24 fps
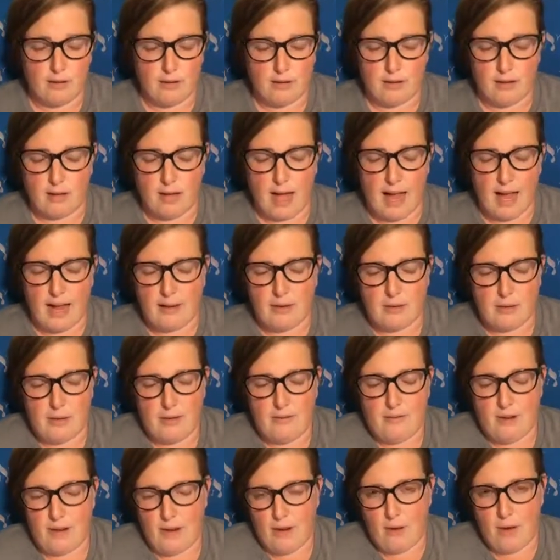I don't
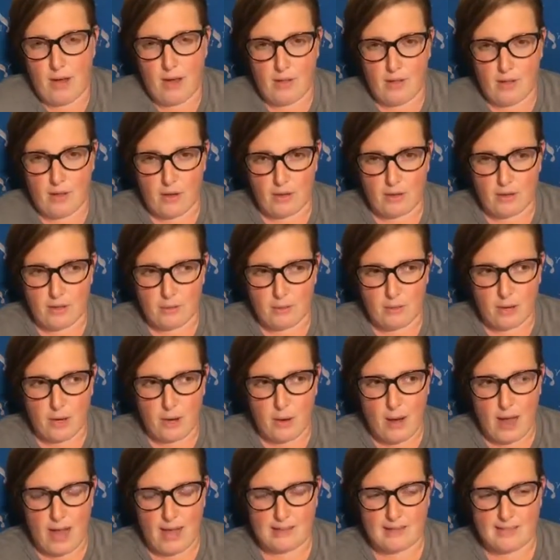even know how long. There were no
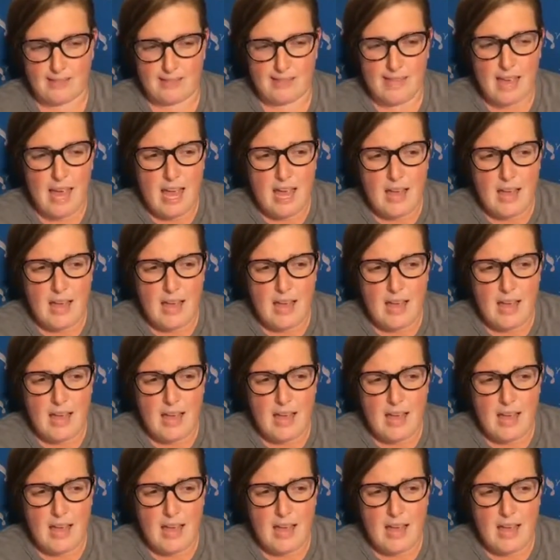houses.